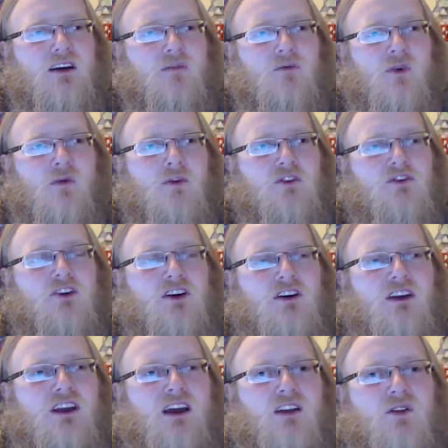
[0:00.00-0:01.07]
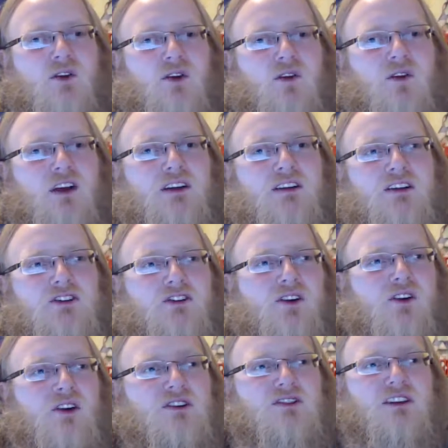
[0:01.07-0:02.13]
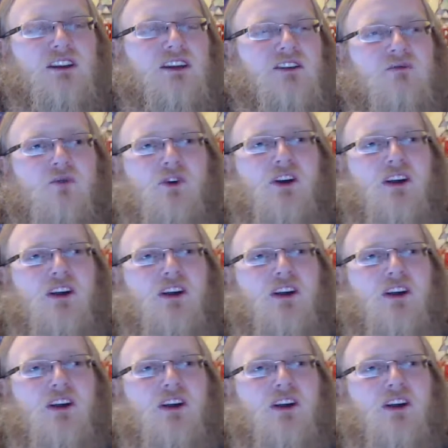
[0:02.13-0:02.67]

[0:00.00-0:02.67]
Momo's starting to get a little, discouraged at this point.